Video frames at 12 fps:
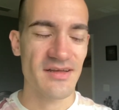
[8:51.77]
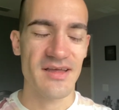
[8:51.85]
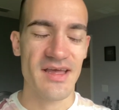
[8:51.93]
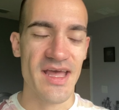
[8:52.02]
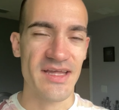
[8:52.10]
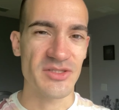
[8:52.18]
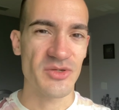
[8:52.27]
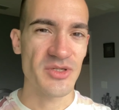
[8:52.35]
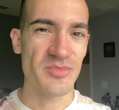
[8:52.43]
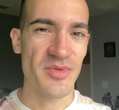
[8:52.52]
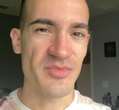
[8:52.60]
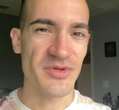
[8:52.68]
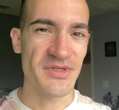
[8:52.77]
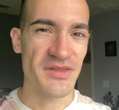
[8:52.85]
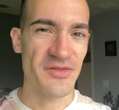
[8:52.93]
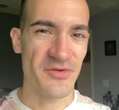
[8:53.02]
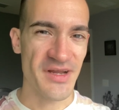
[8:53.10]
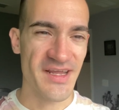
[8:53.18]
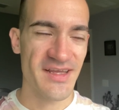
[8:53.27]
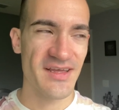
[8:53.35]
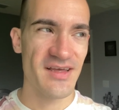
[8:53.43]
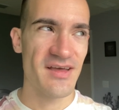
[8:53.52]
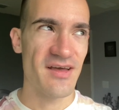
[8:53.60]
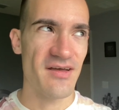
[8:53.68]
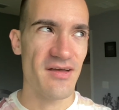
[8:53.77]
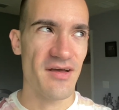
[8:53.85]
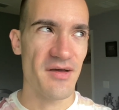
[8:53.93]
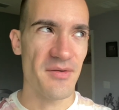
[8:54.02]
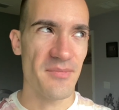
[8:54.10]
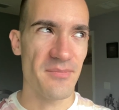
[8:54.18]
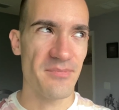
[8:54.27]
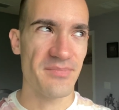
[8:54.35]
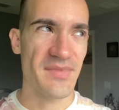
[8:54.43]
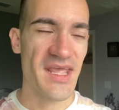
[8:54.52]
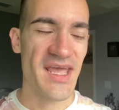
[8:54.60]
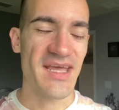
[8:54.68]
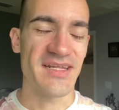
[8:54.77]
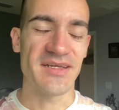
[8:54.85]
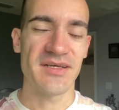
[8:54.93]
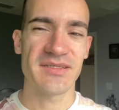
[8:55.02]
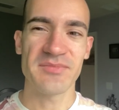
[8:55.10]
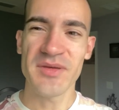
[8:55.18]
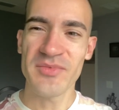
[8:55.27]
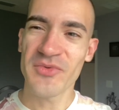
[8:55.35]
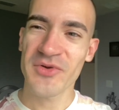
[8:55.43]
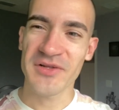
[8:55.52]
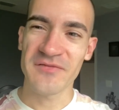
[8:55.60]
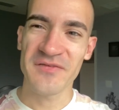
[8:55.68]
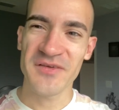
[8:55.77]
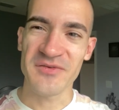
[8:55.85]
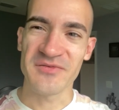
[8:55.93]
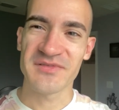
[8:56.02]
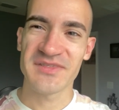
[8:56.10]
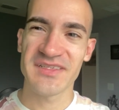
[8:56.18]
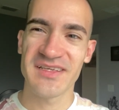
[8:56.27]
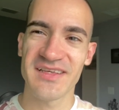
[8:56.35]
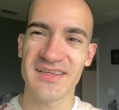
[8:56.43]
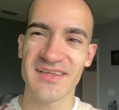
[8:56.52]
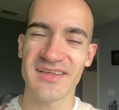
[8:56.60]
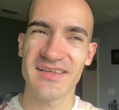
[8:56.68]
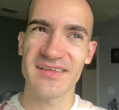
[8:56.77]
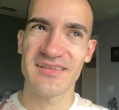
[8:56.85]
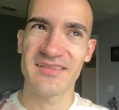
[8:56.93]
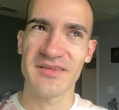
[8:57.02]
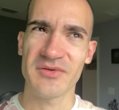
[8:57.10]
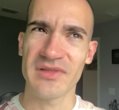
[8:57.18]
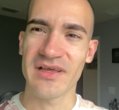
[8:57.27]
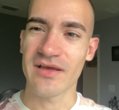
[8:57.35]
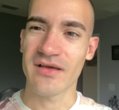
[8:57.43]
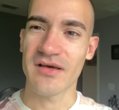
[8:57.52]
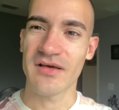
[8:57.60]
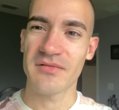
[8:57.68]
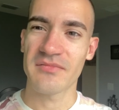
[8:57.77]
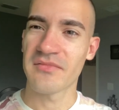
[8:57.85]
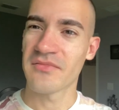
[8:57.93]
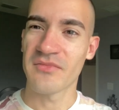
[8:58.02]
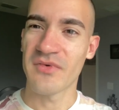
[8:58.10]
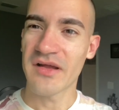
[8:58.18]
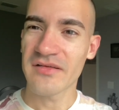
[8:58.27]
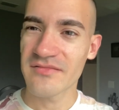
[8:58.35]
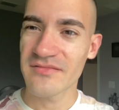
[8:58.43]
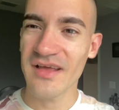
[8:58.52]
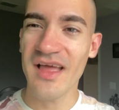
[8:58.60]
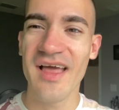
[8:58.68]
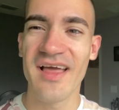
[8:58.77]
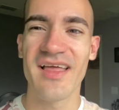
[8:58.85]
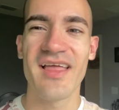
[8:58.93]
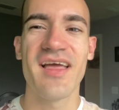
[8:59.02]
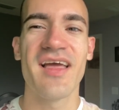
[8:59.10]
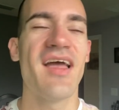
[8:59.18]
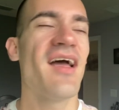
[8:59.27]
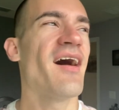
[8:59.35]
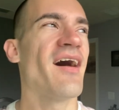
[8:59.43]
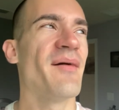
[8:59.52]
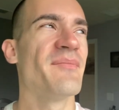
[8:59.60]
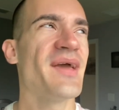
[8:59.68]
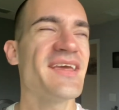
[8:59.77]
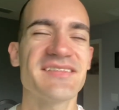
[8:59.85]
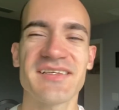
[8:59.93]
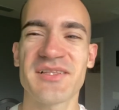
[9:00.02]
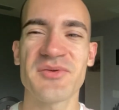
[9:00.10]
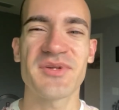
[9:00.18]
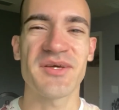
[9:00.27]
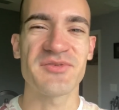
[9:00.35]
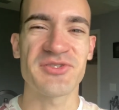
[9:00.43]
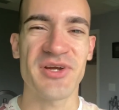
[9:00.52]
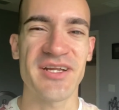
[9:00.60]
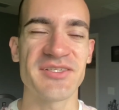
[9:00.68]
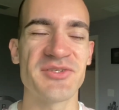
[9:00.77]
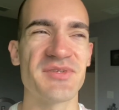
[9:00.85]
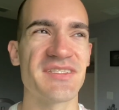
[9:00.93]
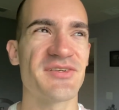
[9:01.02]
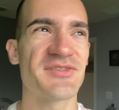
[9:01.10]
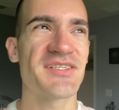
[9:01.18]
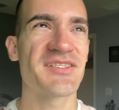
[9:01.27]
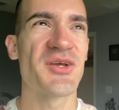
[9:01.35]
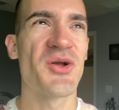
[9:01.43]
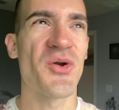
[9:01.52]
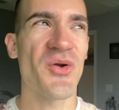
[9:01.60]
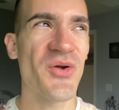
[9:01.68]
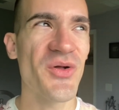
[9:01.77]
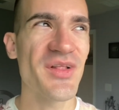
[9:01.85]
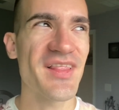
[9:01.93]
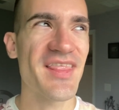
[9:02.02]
at Tony Bomboni 3. And some people were confused. They were like, what? Basically, what I was trying to do is, there's this girl